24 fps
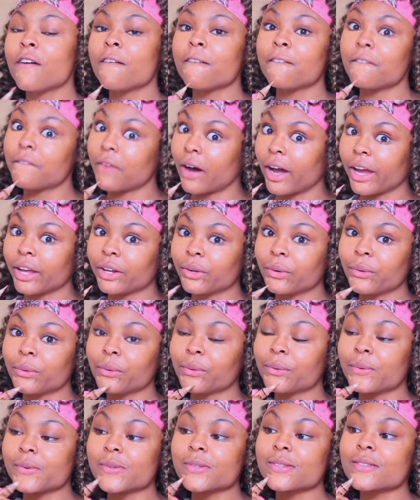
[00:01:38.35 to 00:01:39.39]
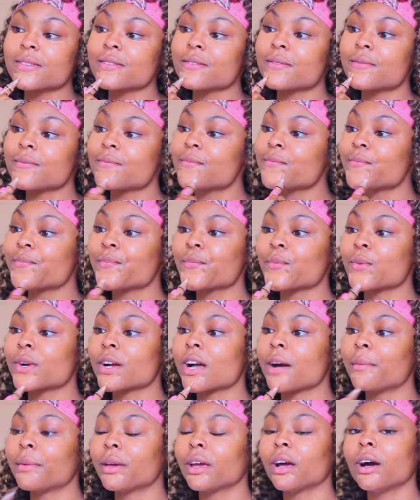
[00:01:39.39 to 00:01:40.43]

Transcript: finals were coming